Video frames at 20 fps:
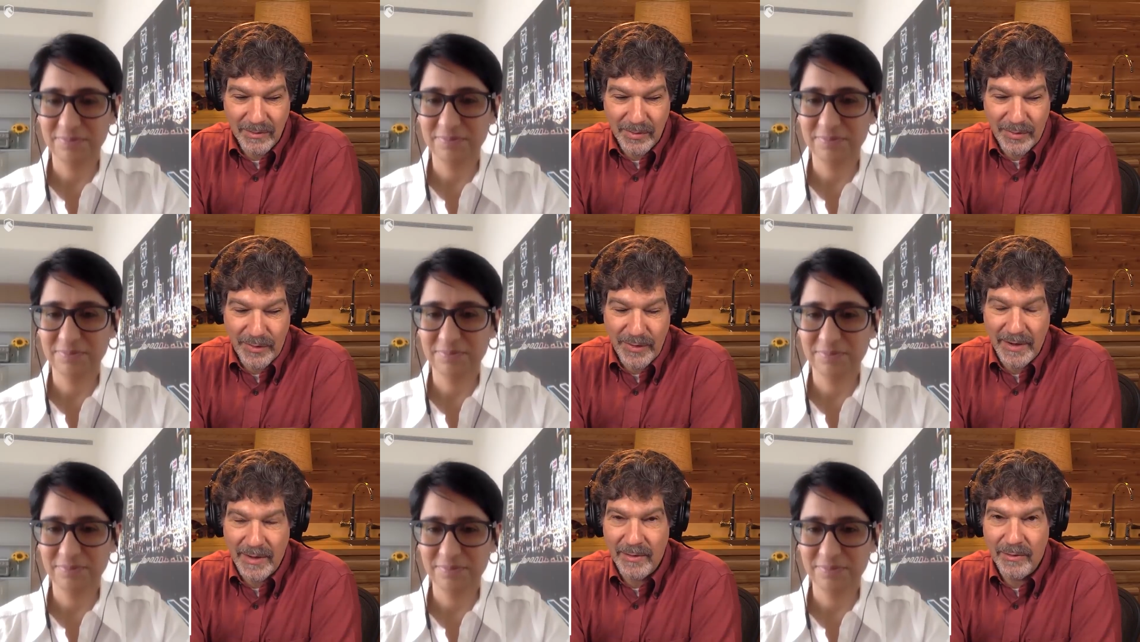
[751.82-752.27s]

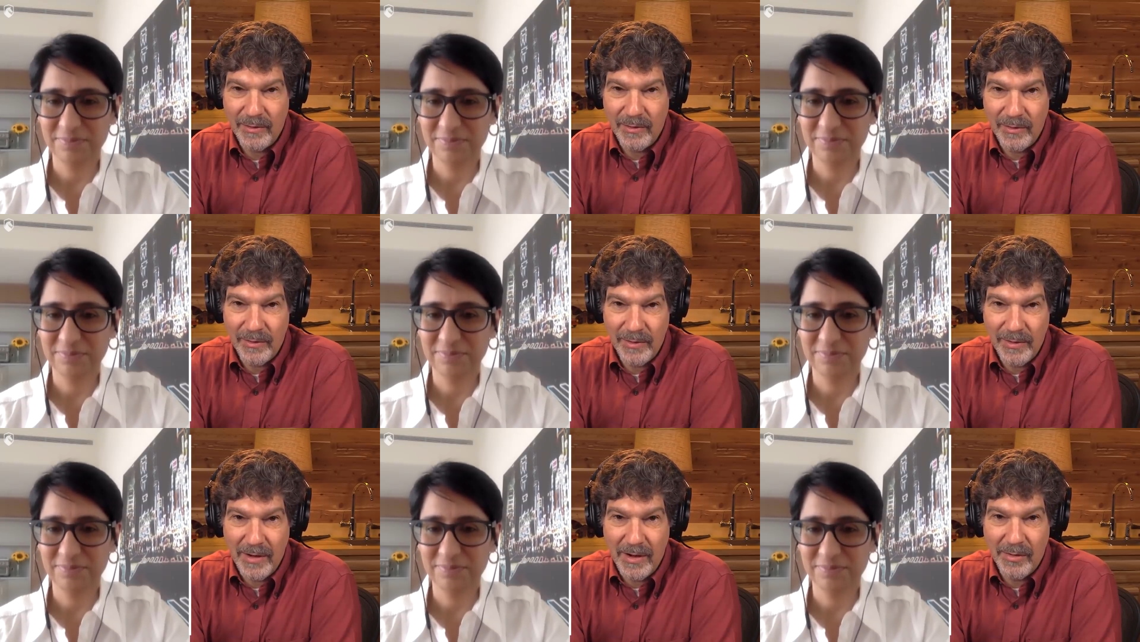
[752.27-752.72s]
Speaker 1: think
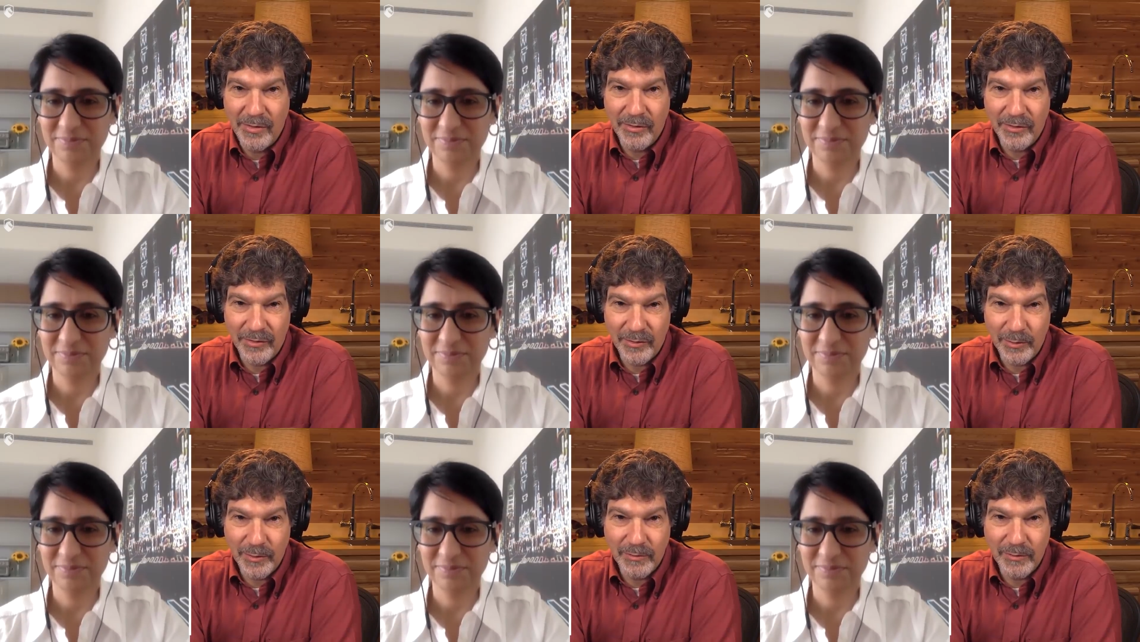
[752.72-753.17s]

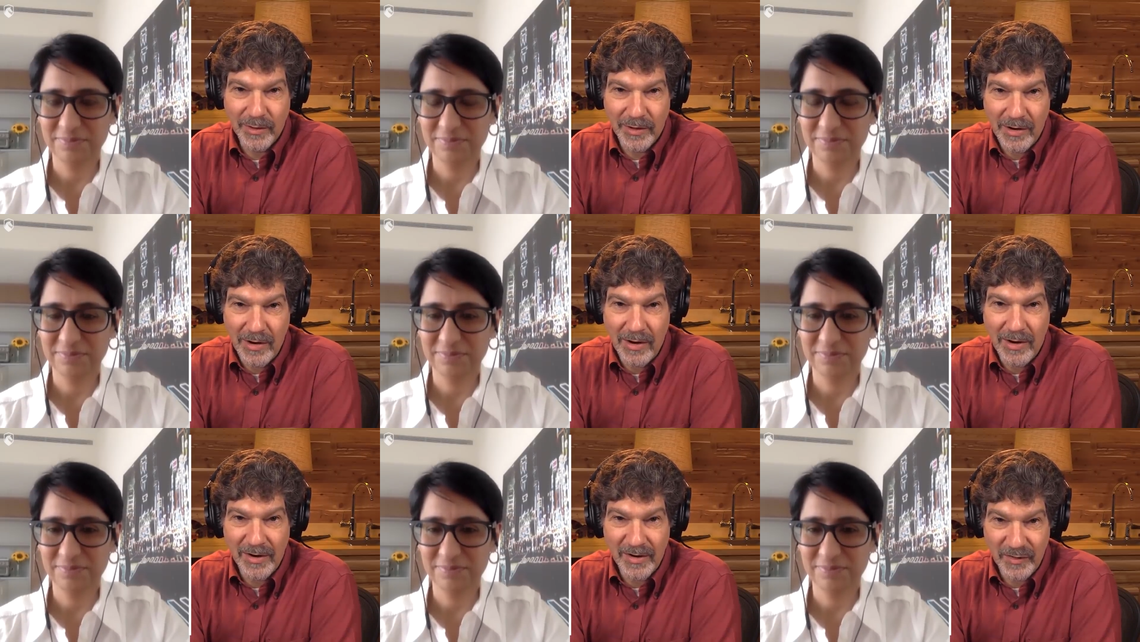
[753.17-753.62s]
others would
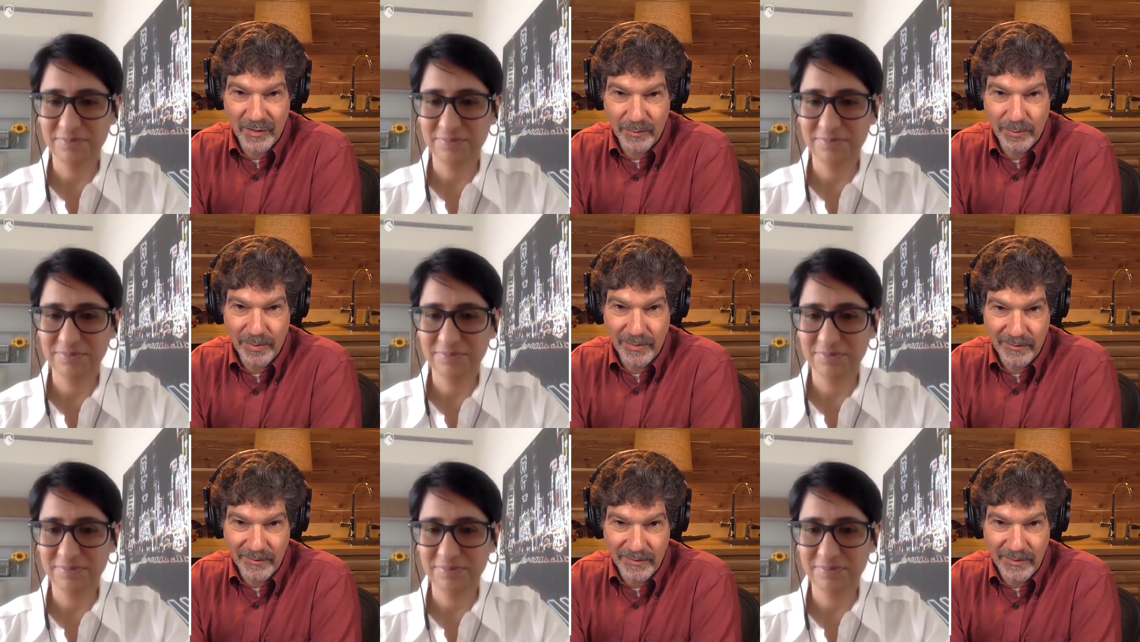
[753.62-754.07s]
regard as
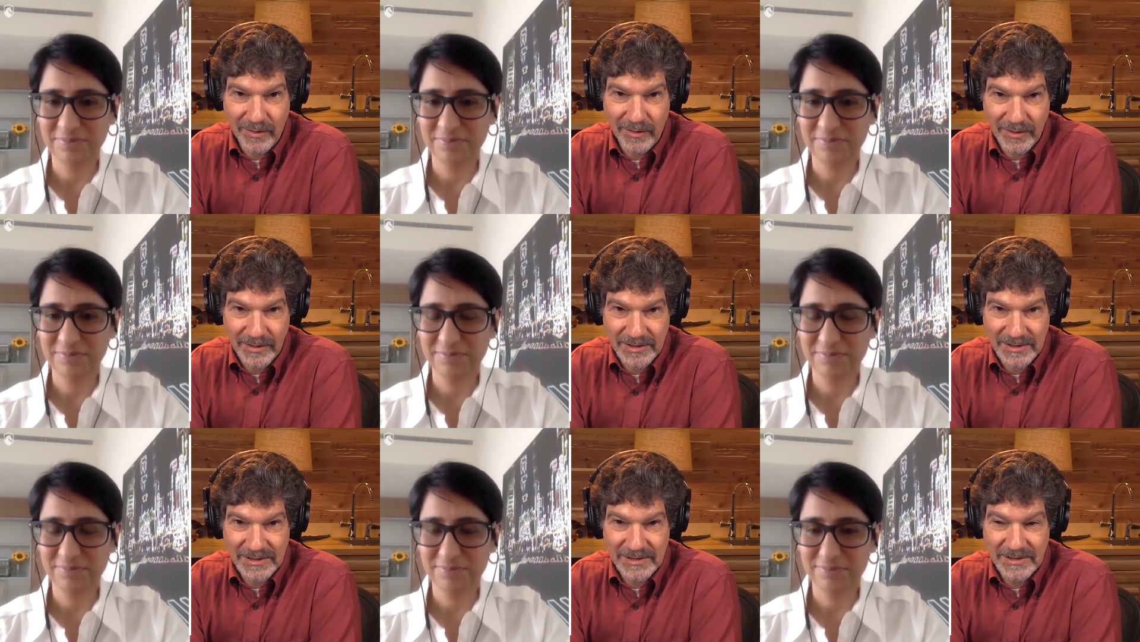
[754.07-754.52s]

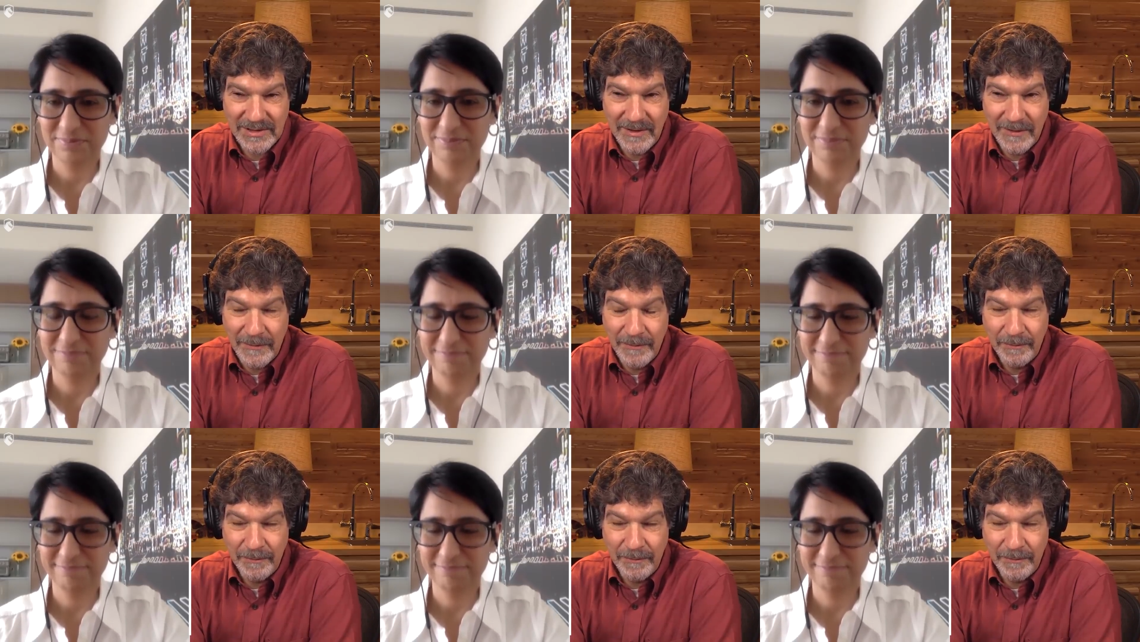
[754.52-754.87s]
perverse